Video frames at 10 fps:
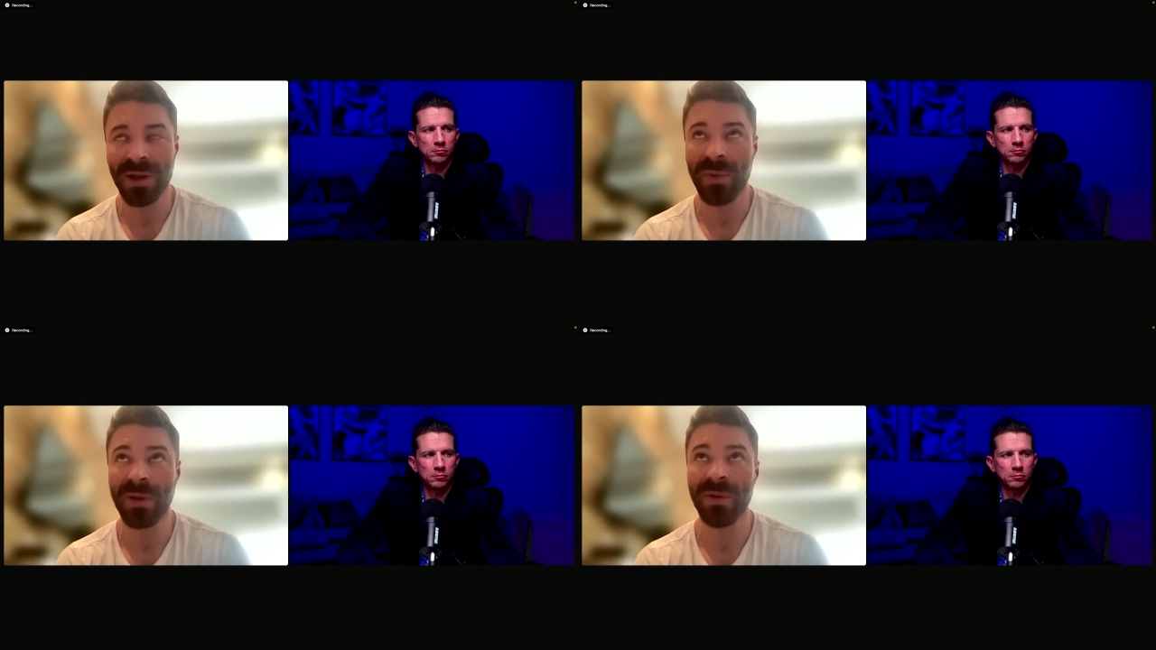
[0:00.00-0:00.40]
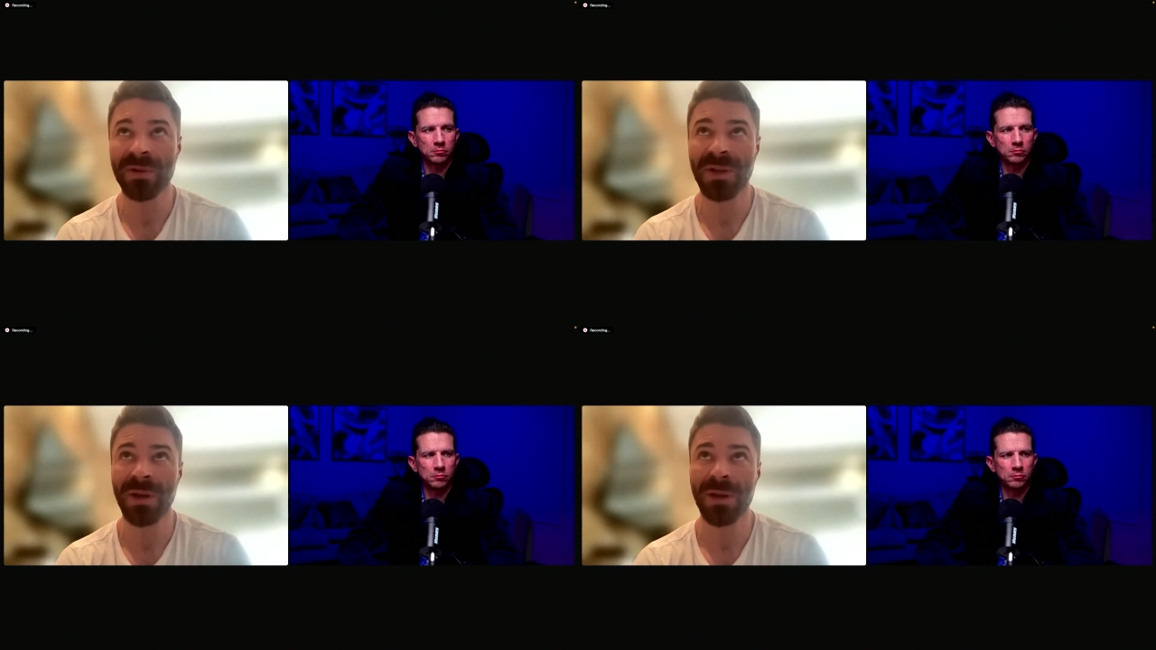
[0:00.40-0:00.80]
Speaker 1: I mean,
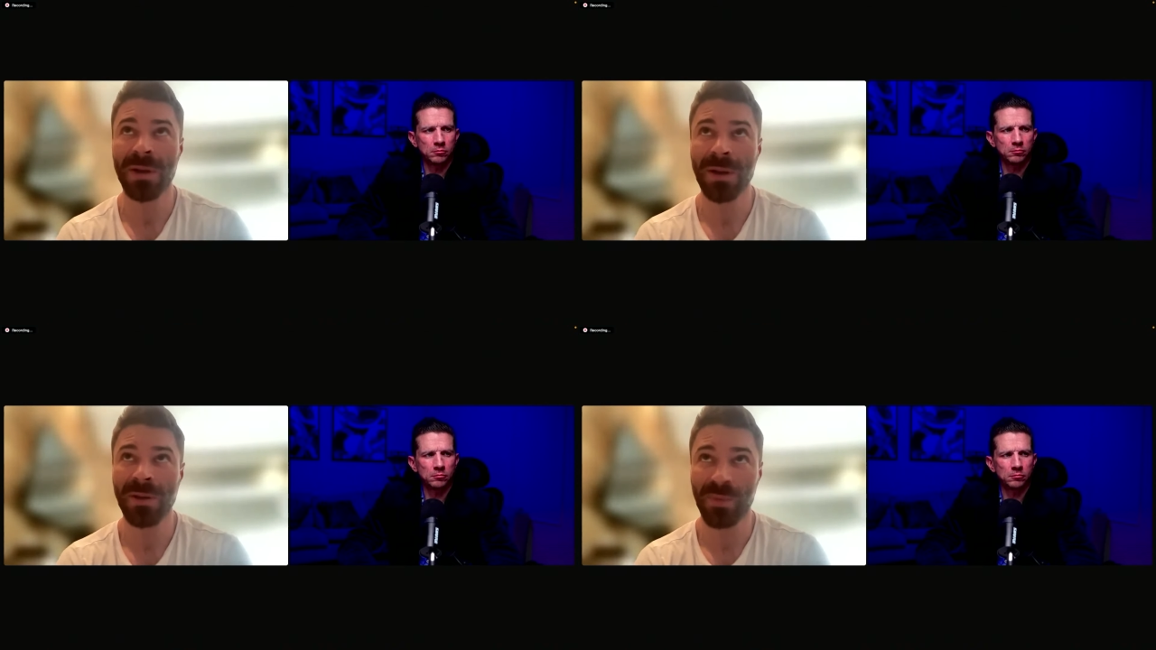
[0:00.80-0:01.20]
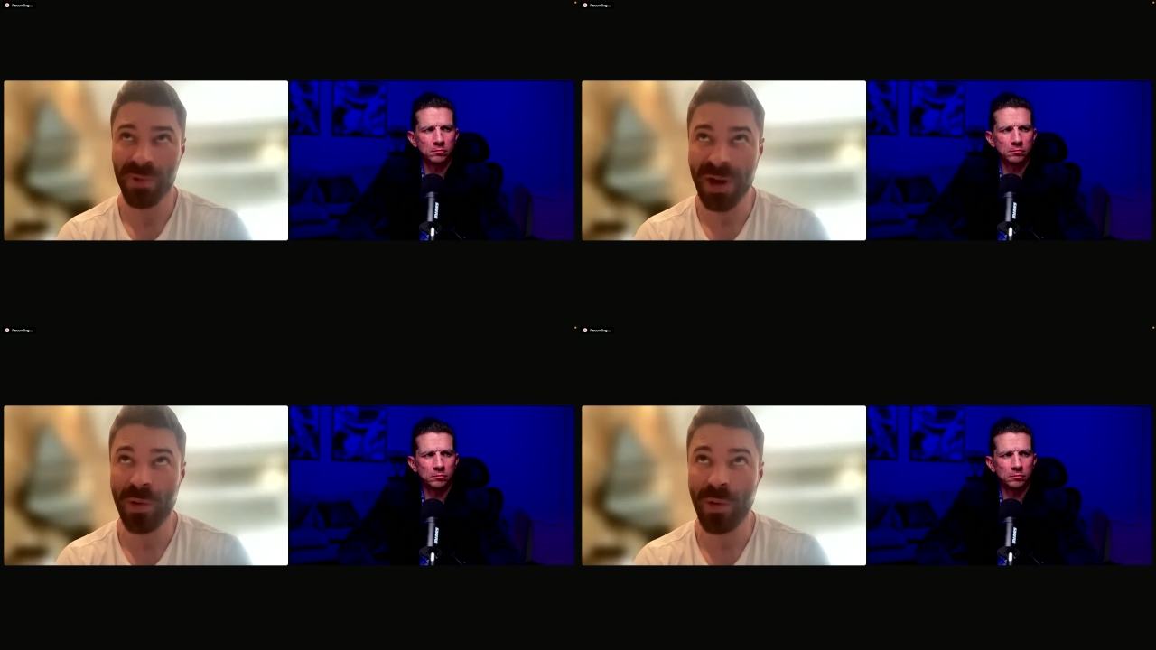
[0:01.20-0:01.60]
there's a the
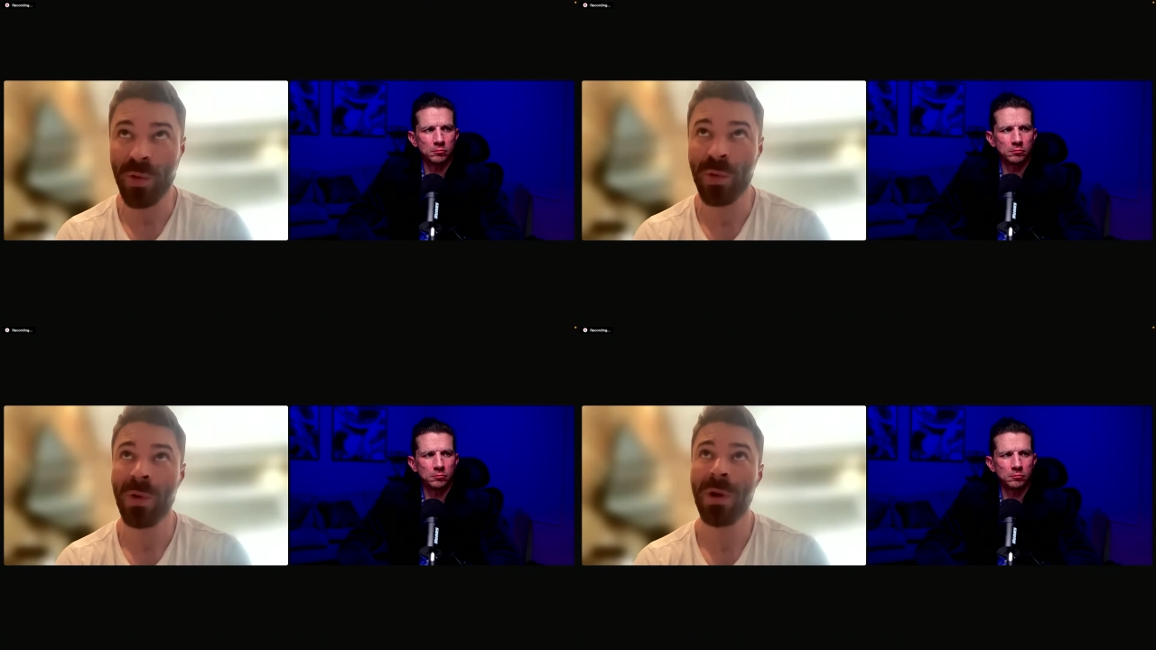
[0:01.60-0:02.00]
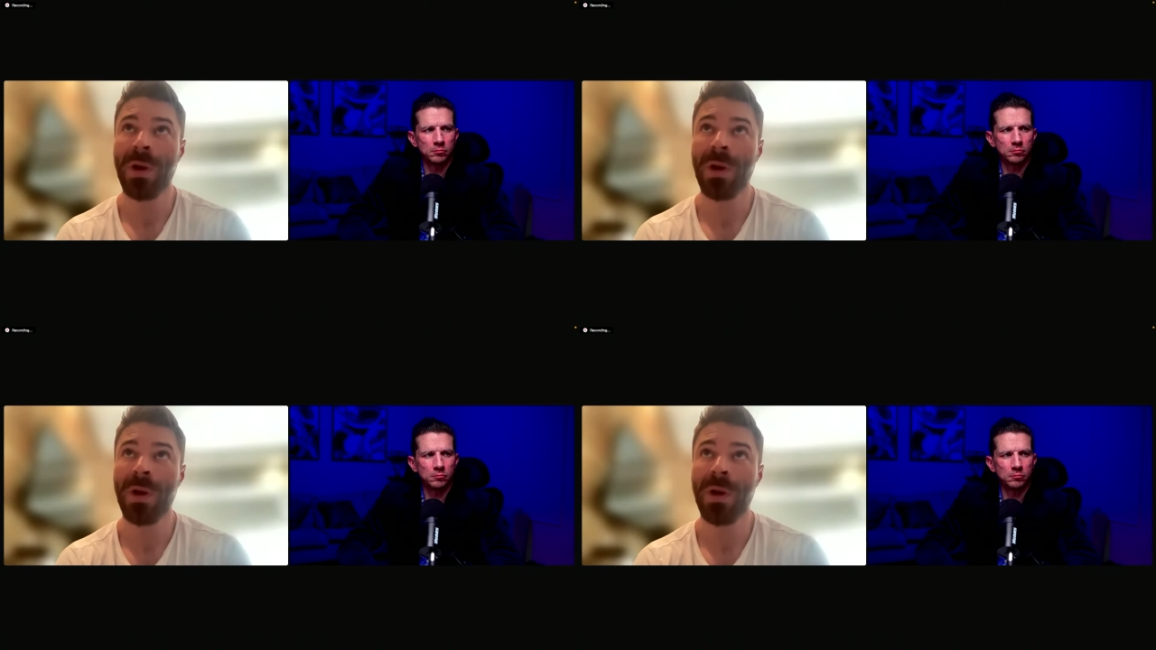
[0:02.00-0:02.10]
prequel